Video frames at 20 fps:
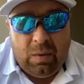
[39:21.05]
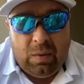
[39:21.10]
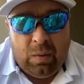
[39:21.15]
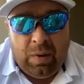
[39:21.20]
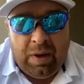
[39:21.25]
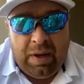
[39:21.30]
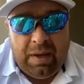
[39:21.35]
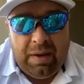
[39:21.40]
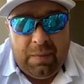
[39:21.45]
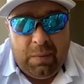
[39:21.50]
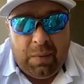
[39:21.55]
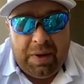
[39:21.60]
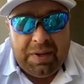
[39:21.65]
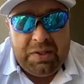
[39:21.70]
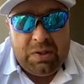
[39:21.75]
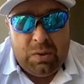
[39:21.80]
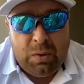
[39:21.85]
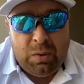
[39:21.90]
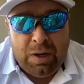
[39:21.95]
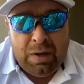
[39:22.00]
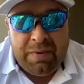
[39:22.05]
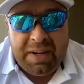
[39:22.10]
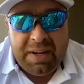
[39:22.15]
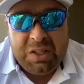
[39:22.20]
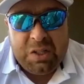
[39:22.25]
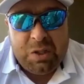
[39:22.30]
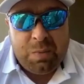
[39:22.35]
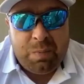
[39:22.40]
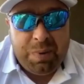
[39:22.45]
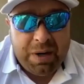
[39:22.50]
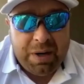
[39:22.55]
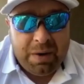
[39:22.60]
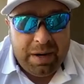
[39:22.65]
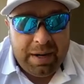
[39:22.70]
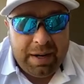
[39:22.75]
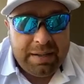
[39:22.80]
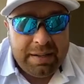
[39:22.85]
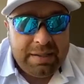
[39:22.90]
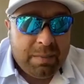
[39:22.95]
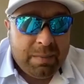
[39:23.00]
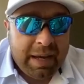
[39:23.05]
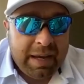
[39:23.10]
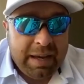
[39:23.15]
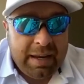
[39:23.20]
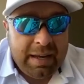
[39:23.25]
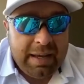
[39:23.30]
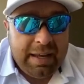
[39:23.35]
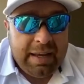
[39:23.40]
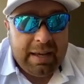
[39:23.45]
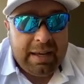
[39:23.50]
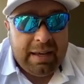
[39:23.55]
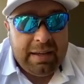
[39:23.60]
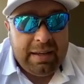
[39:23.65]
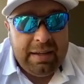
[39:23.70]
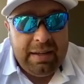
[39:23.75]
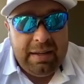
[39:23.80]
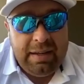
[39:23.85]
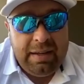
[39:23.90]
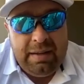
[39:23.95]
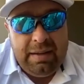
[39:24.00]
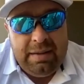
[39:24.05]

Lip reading: what sort of experience am I going to get